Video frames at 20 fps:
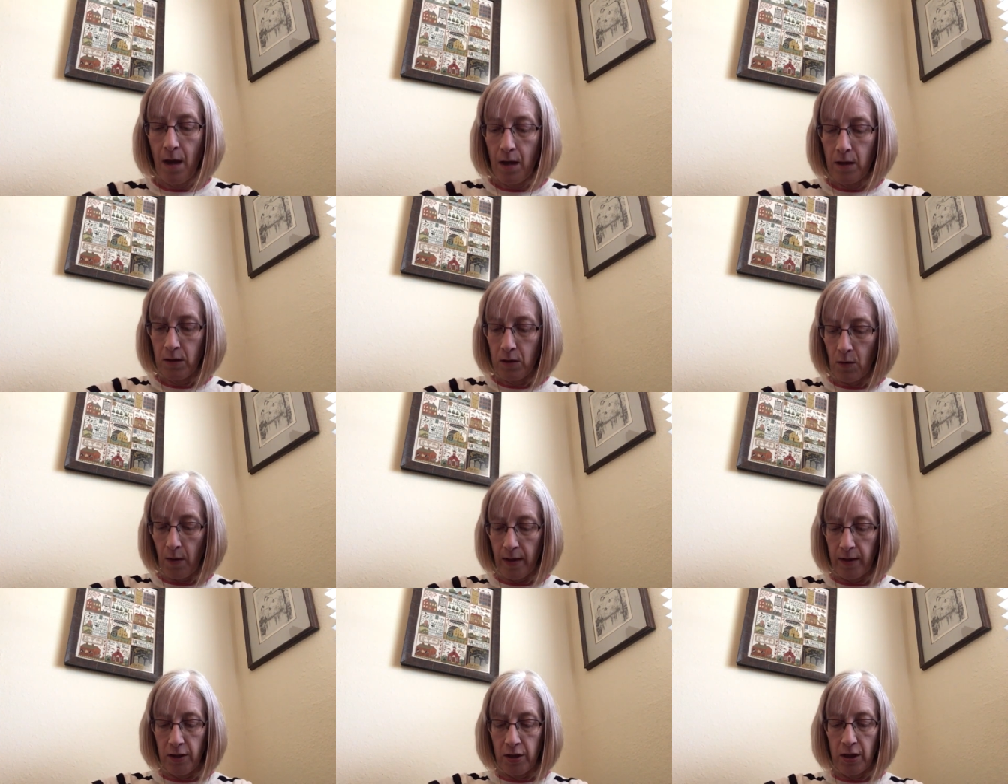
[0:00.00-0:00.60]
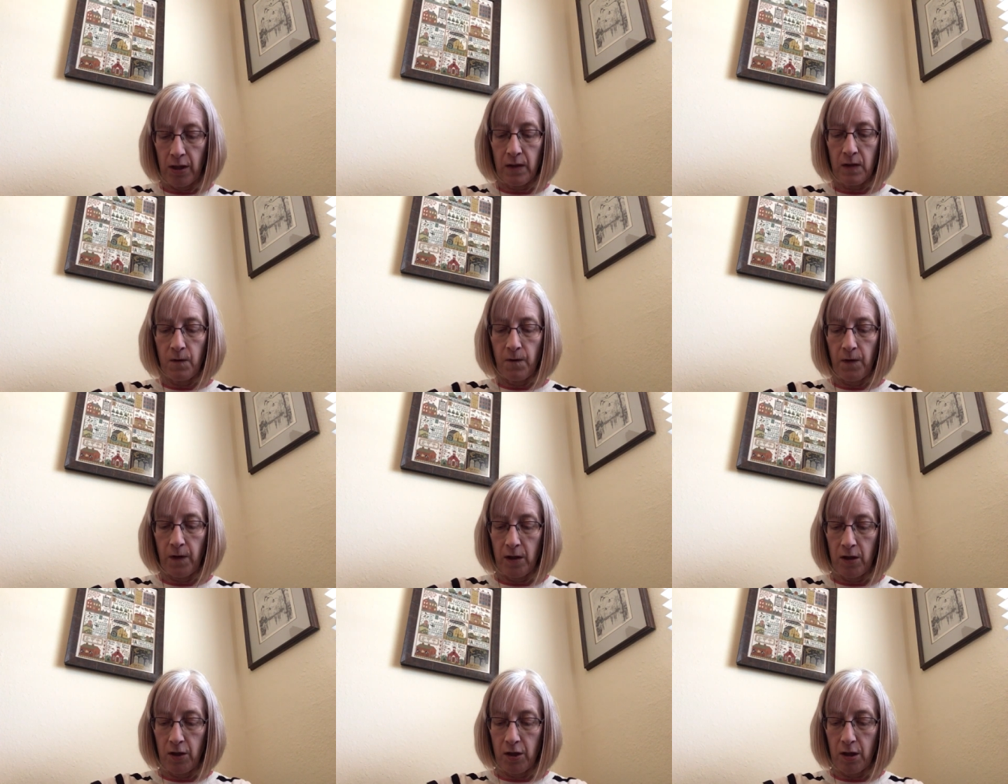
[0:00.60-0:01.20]
So I just
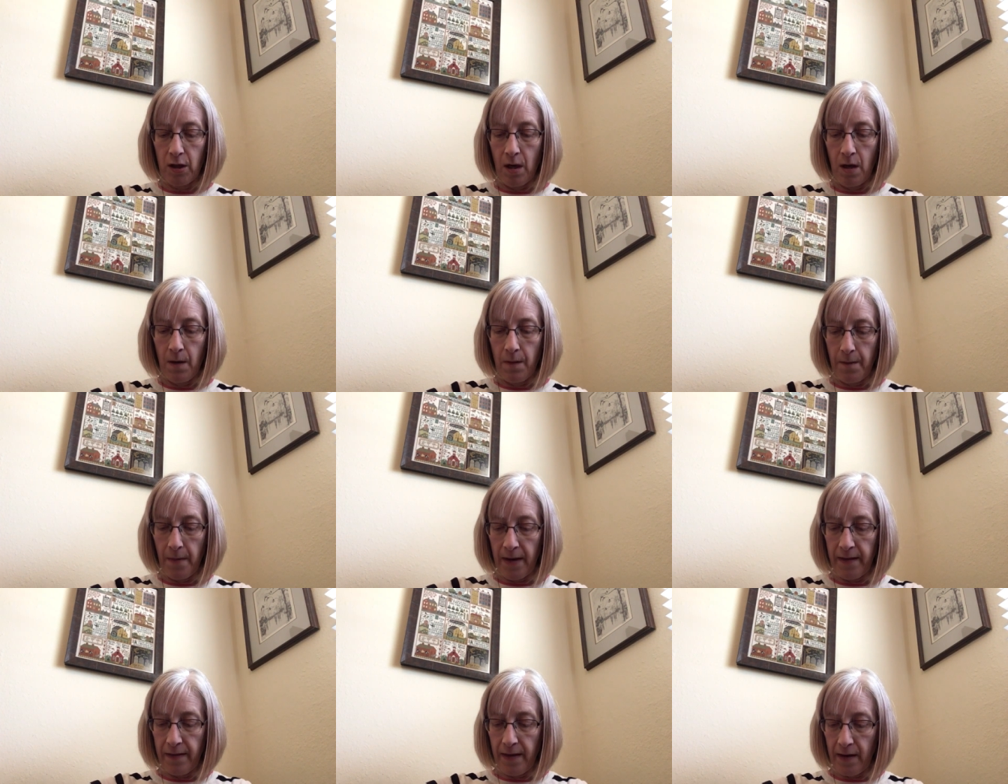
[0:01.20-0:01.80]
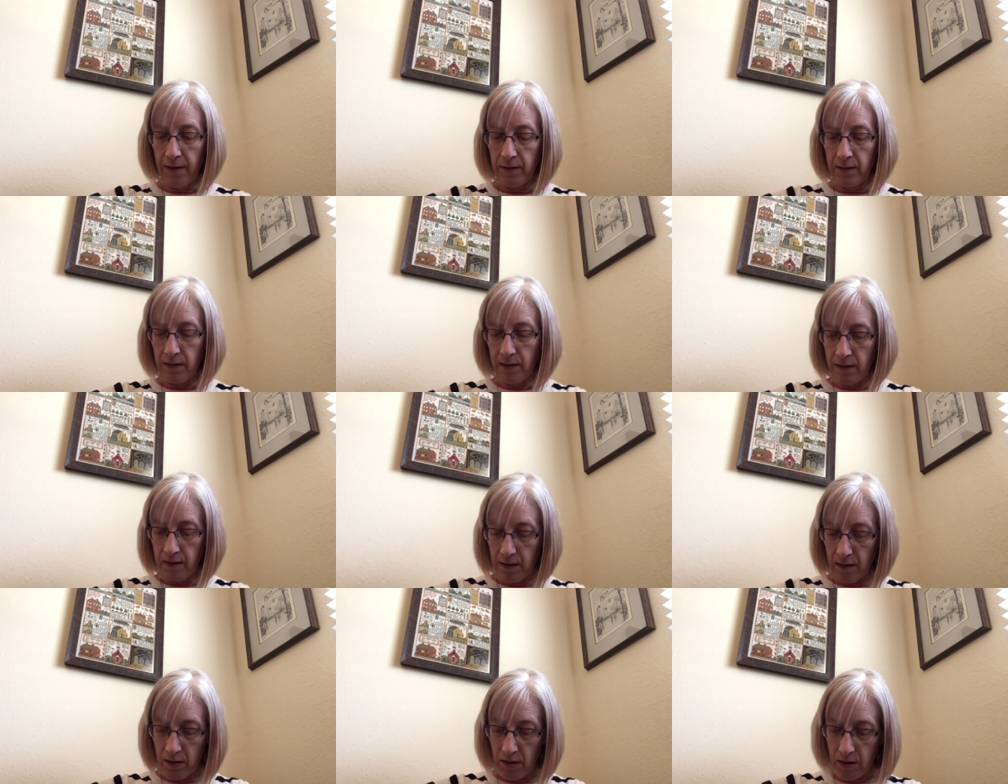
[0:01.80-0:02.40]
finished up my 1,000
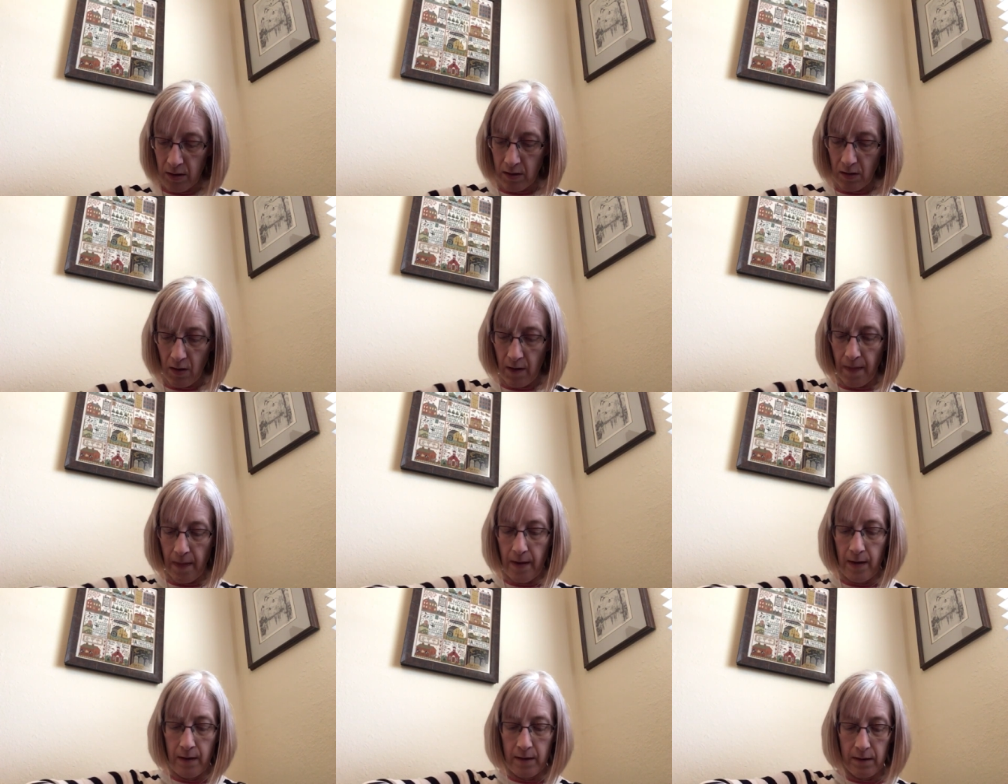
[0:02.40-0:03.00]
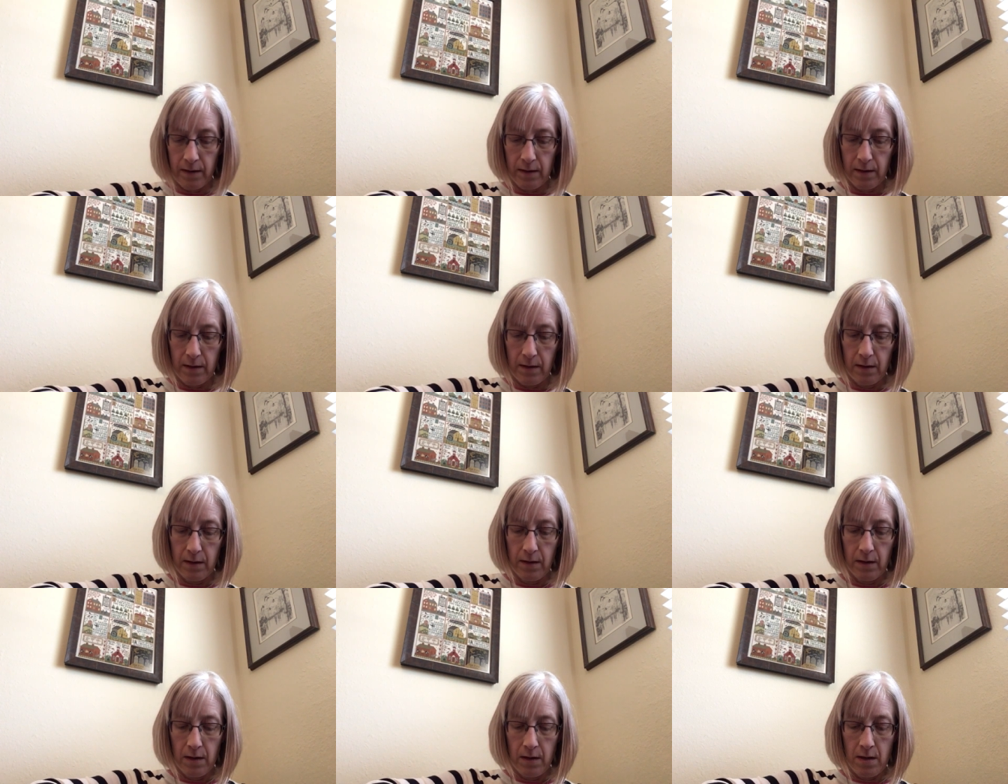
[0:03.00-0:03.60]
stitches on this
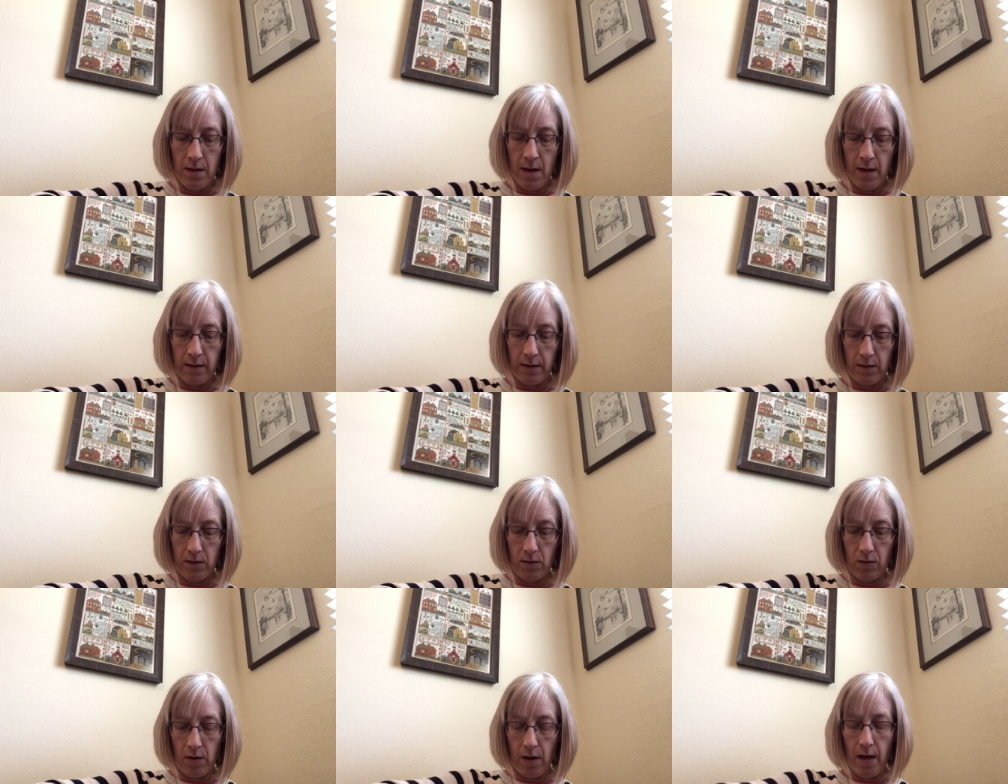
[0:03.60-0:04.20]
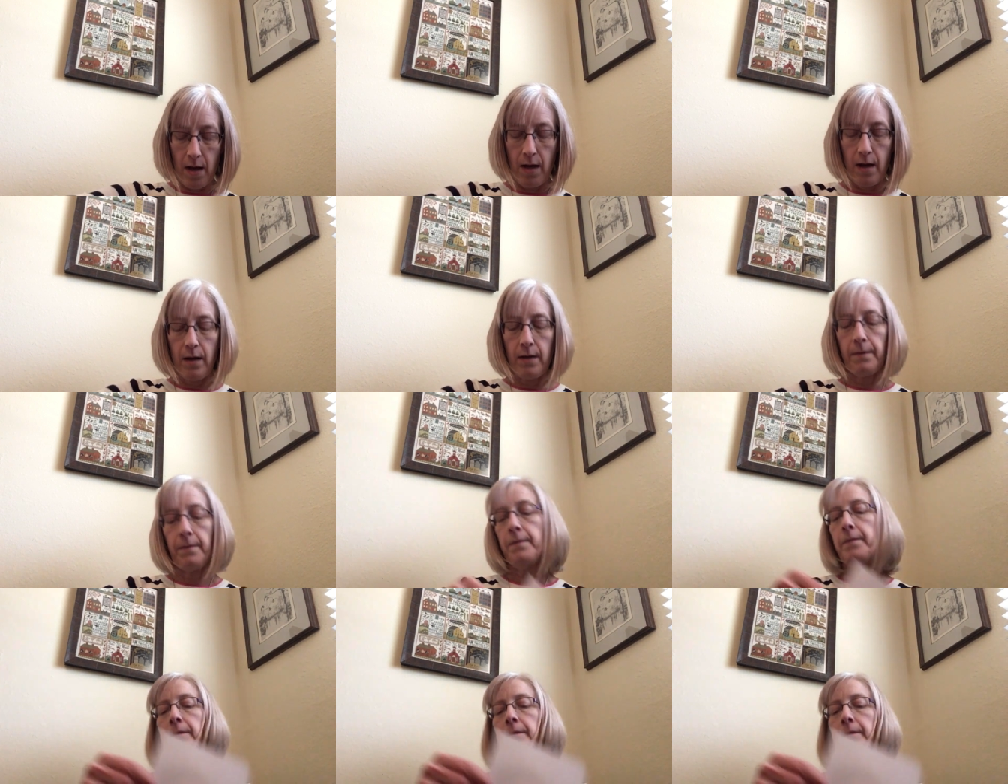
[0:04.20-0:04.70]
yesterday.